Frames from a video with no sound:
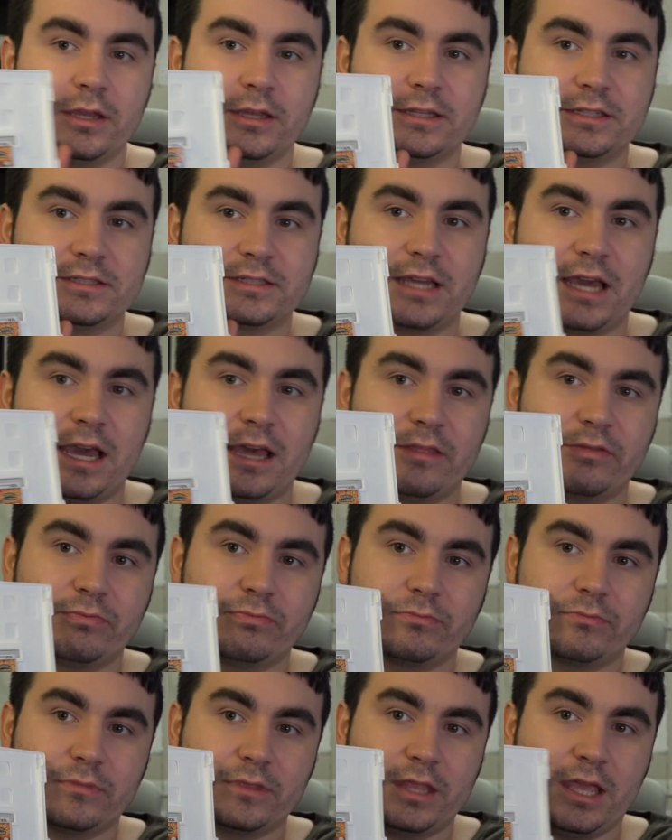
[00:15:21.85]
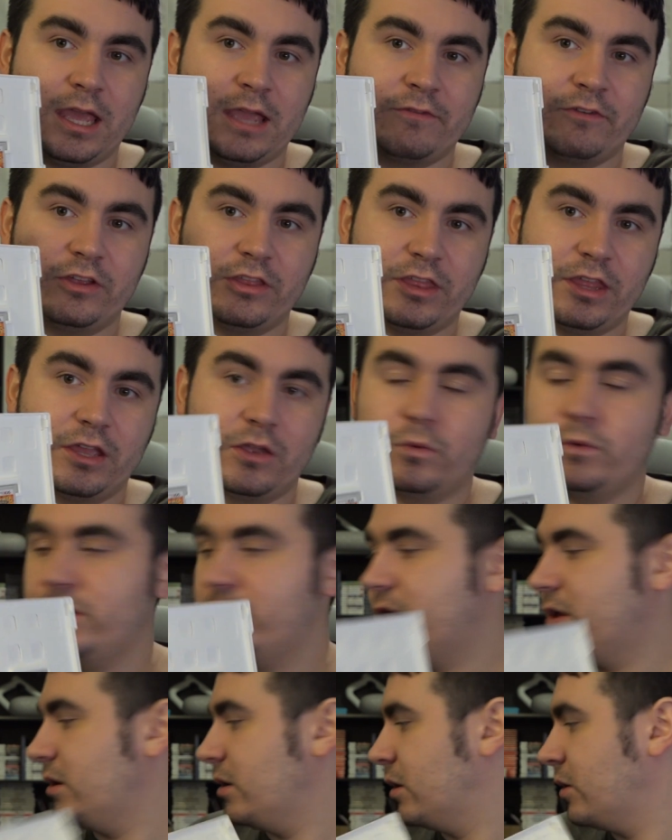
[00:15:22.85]
It's got everything with
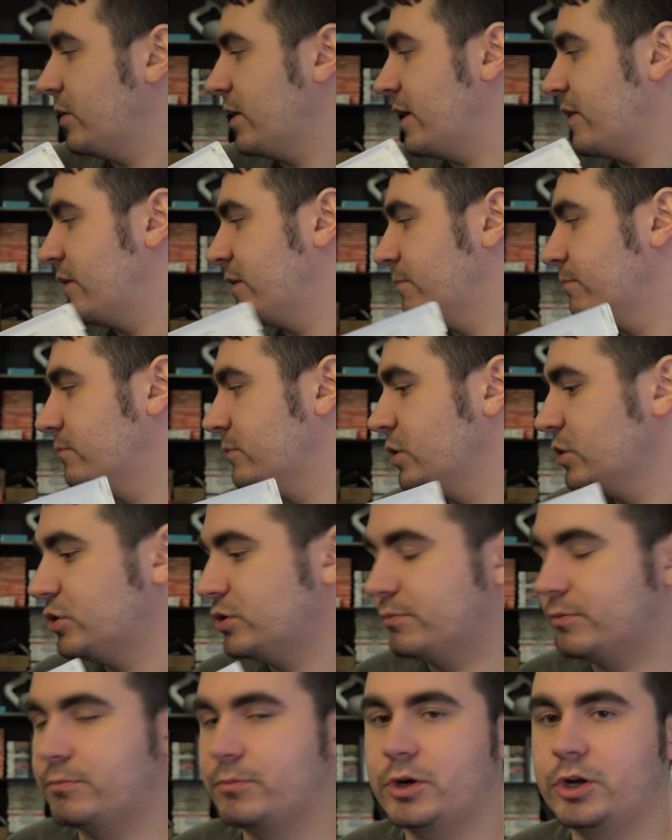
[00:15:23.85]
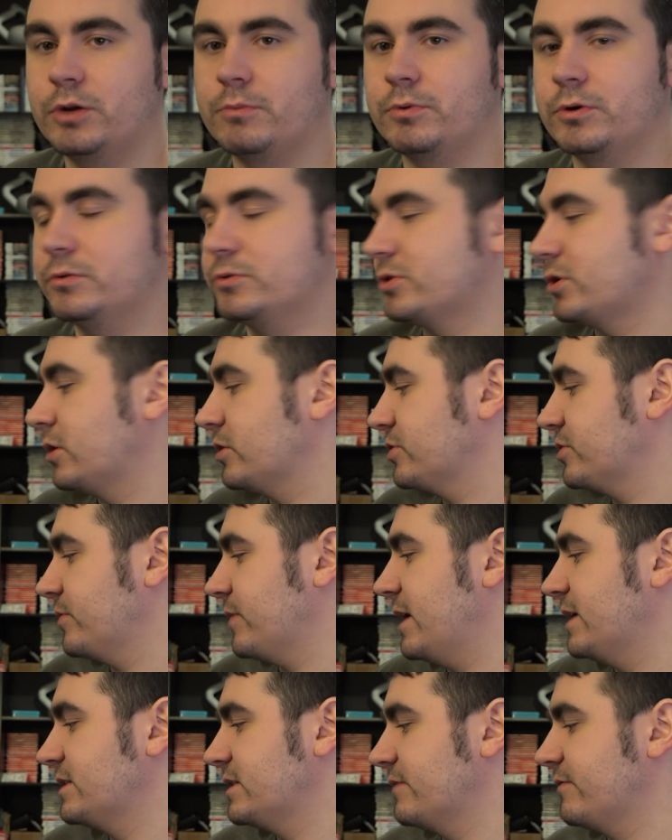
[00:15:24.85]
it. Oh yeah, the new Super Mario Bros. Also
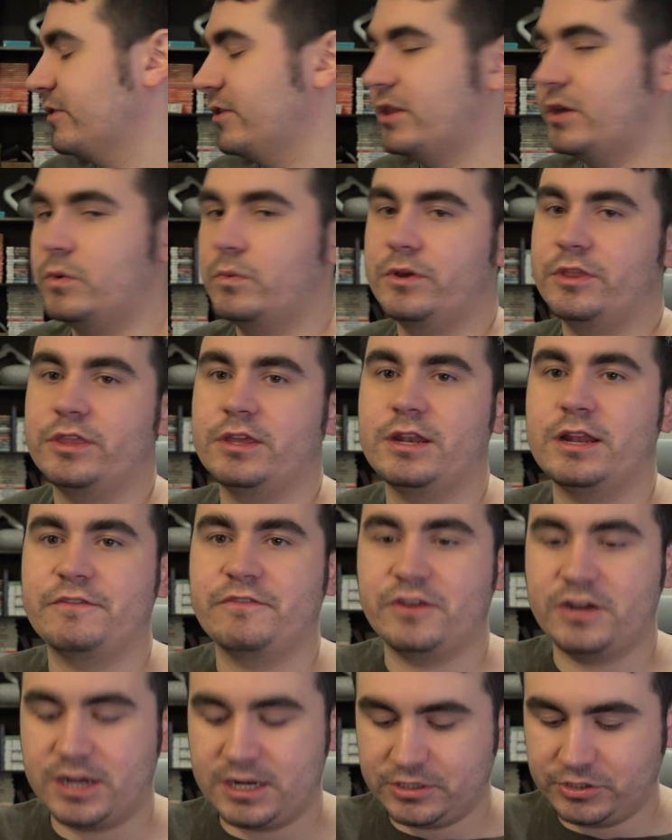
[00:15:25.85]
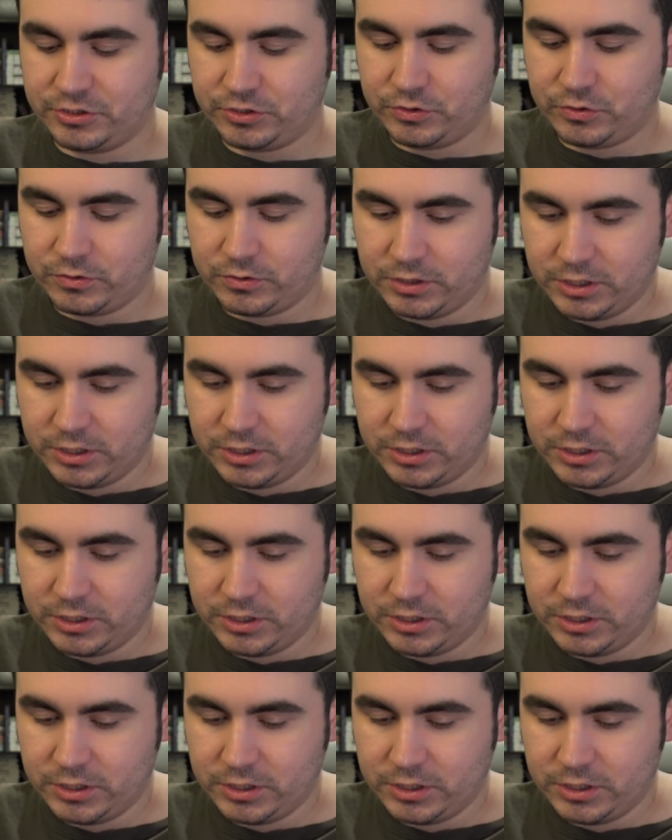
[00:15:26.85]
has everything with it. I forgot to